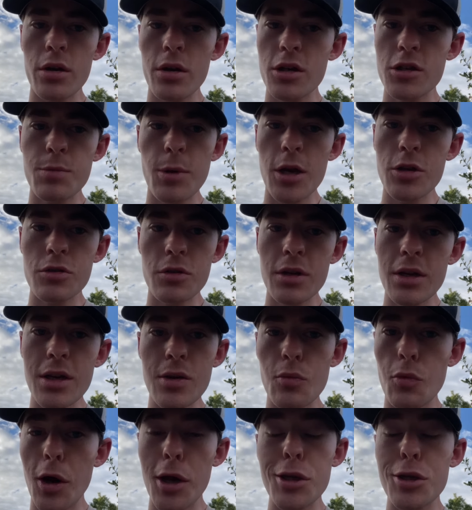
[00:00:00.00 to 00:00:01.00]
especially
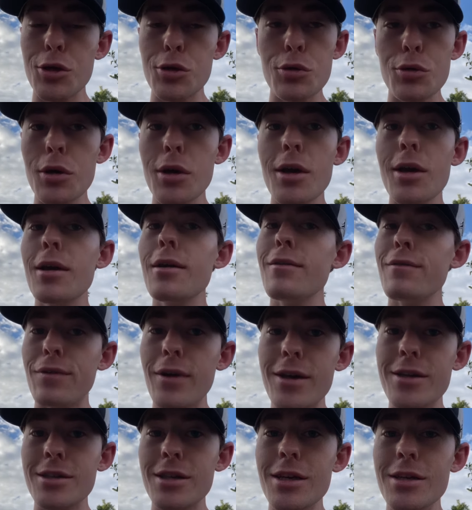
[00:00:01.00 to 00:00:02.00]
when you
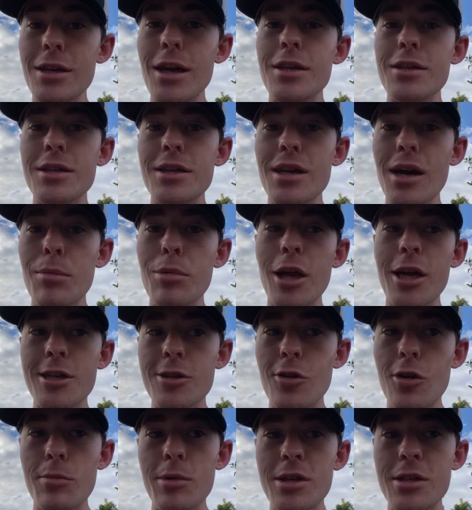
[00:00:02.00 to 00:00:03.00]
face these NCAA
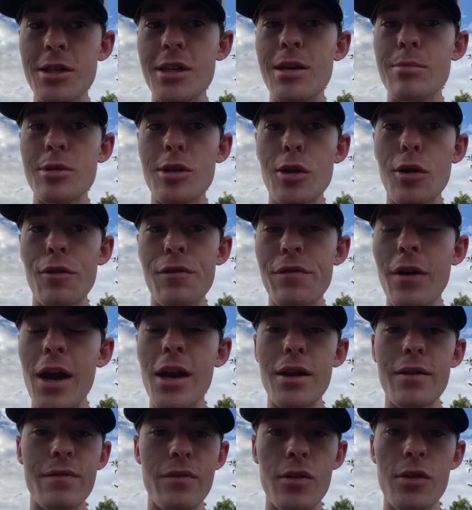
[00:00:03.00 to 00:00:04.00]
tournament teams and they're
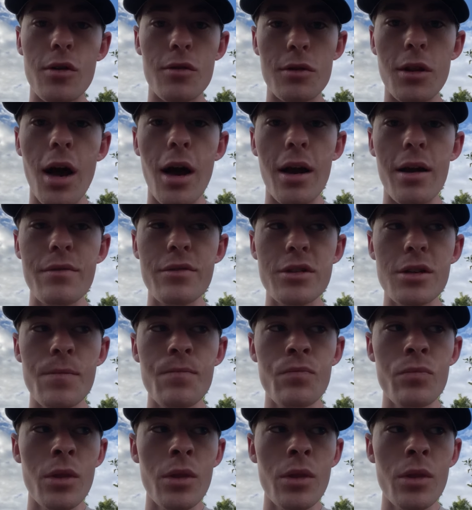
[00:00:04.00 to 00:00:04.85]
fighting for their lives.